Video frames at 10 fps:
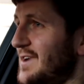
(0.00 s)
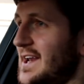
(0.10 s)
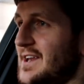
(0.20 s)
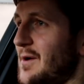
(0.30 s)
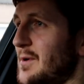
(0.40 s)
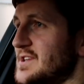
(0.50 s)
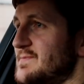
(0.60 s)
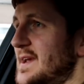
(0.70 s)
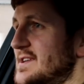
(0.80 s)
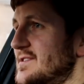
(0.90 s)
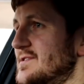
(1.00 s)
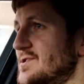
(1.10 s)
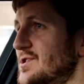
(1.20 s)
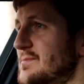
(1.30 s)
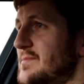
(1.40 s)
really don't want to speak too
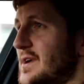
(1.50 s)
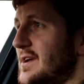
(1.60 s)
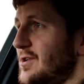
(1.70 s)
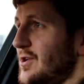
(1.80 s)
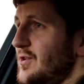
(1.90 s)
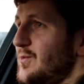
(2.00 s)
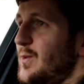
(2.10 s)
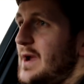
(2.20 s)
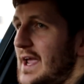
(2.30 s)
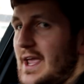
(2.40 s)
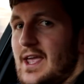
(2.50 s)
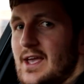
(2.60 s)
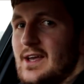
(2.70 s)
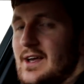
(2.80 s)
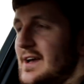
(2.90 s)
soon, but could we
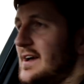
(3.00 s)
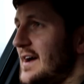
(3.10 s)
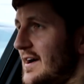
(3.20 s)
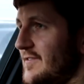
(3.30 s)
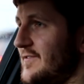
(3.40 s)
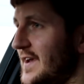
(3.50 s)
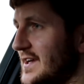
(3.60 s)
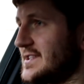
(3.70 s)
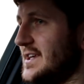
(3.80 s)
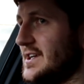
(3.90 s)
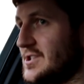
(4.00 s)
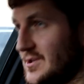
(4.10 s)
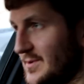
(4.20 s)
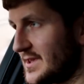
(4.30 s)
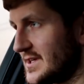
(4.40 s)
have fixed the
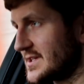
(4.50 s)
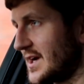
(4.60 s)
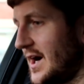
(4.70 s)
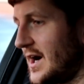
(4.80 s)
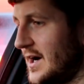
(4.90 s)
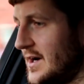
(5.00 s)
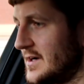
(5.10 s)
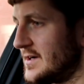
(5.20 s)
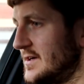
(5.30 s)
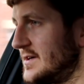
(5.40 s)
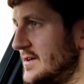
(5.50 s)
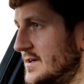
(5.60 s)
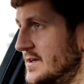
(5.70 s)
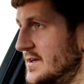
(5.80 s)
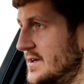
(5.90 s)
issue with this car?
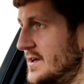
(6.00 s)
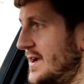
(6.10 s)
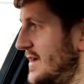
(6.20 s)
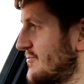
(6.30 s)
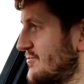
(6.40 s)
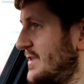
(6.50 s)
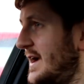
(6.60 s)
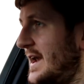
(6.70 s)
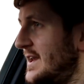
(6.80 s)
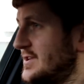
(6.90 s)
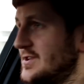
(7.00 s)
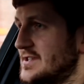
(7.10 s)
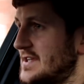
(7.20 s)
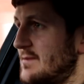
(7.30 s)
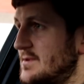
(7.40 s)
It really
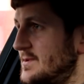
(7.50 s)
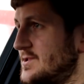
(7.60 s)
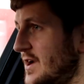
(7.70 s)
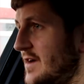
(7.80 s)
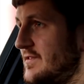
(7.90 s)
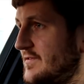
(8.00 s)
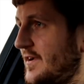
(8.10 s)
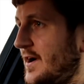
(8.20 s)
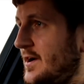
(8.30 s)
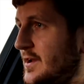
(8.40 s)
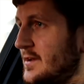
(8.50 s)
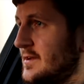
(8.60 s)
does seem to be driving fine.